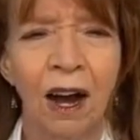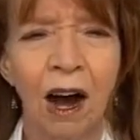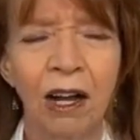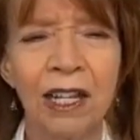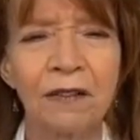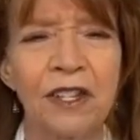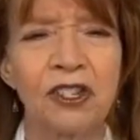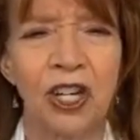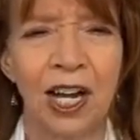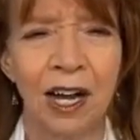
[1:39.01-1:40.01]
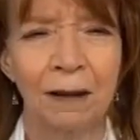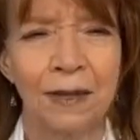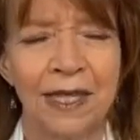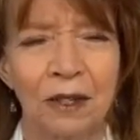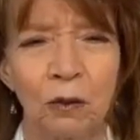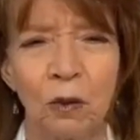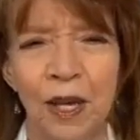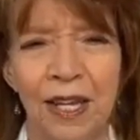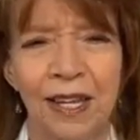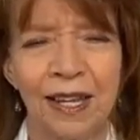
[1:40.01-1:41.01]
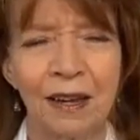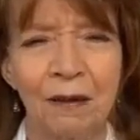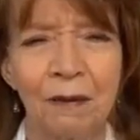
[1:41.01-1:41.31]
all of the jobs that we